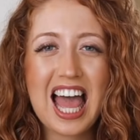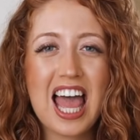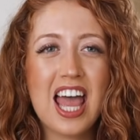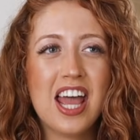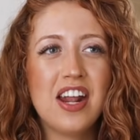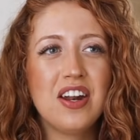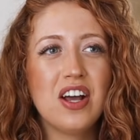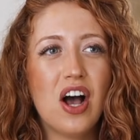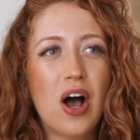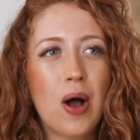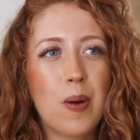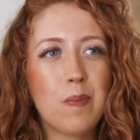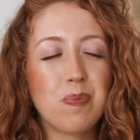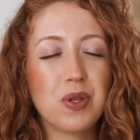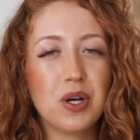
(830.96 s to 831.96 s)
And
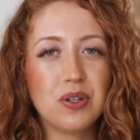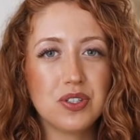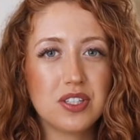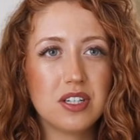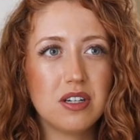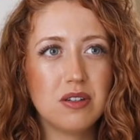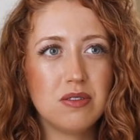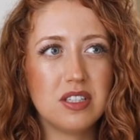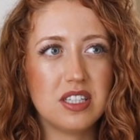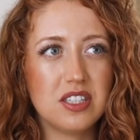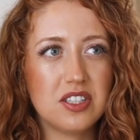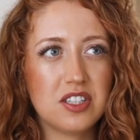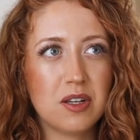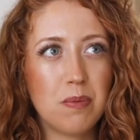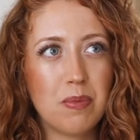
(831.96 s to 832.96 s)
also
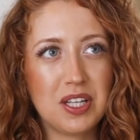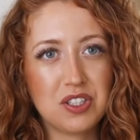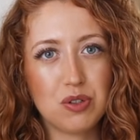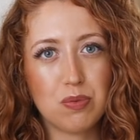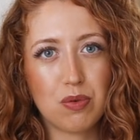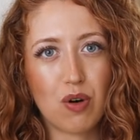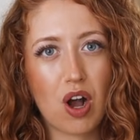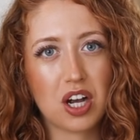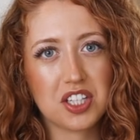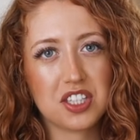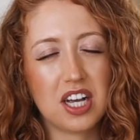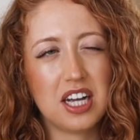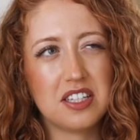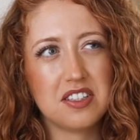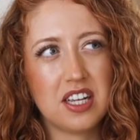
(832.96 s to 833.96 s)
this benzoyl
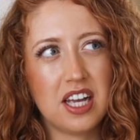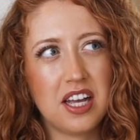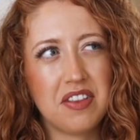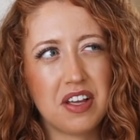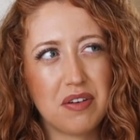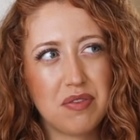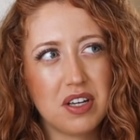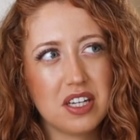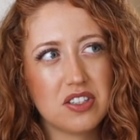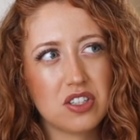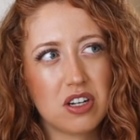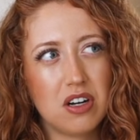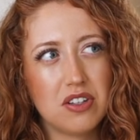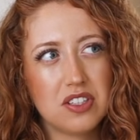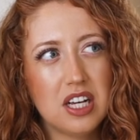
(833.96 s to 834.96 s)
peroxide, and I think it's
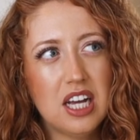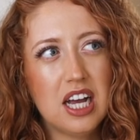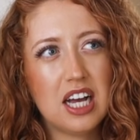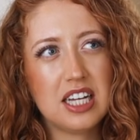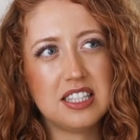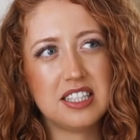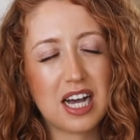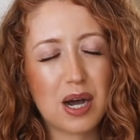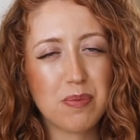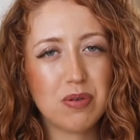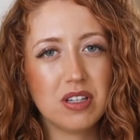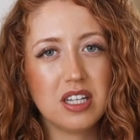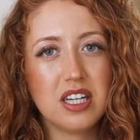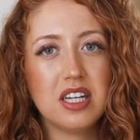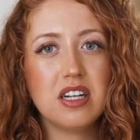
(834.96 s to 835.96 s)
called
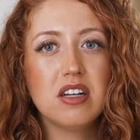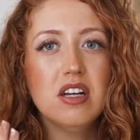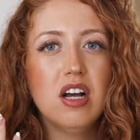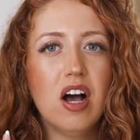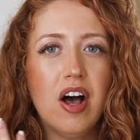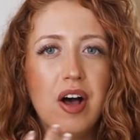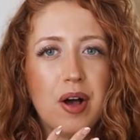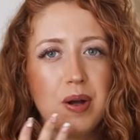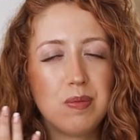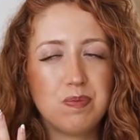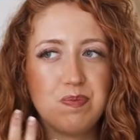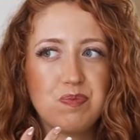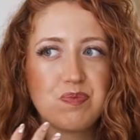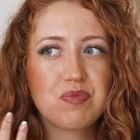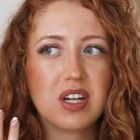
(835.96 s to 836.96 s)
adapalene
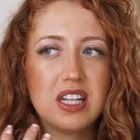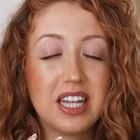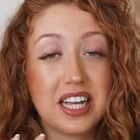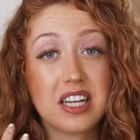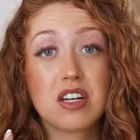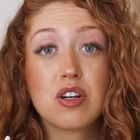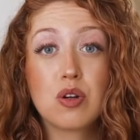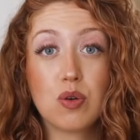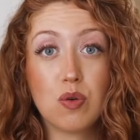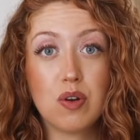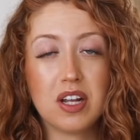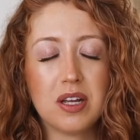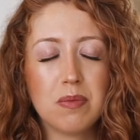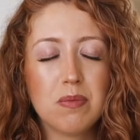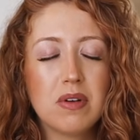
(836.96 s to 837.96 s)
like
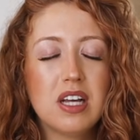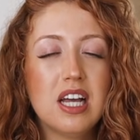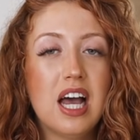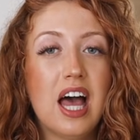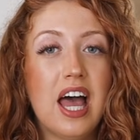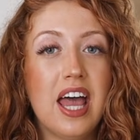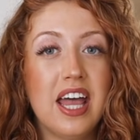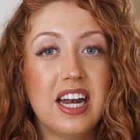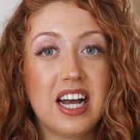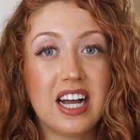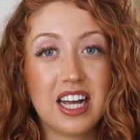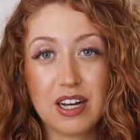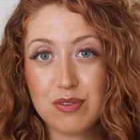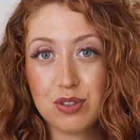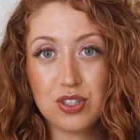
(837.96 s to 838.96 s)
cream. And I
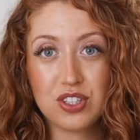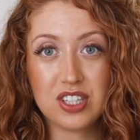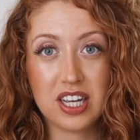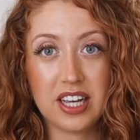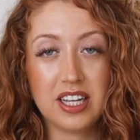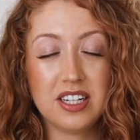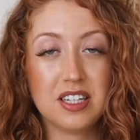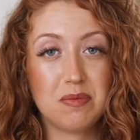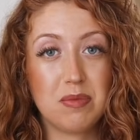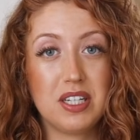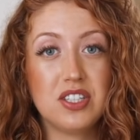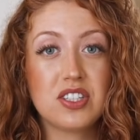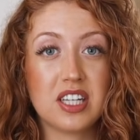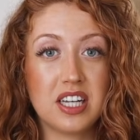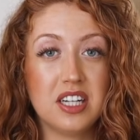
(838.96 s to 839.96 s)
have to say that my
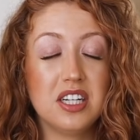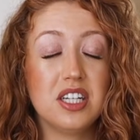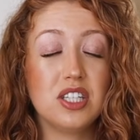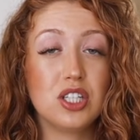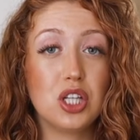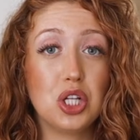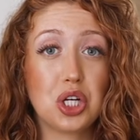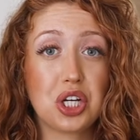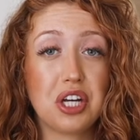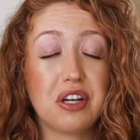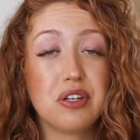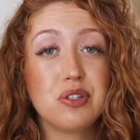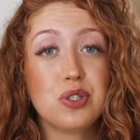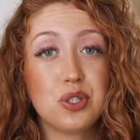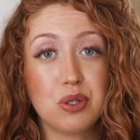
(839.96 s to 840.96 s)
skin is
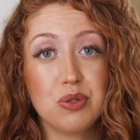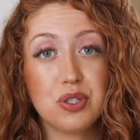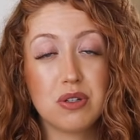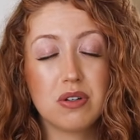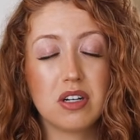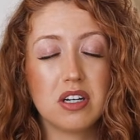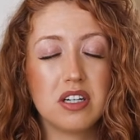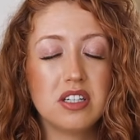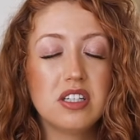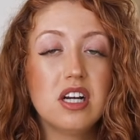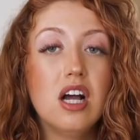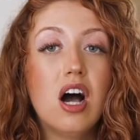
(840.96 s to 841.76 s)
looking so, so good.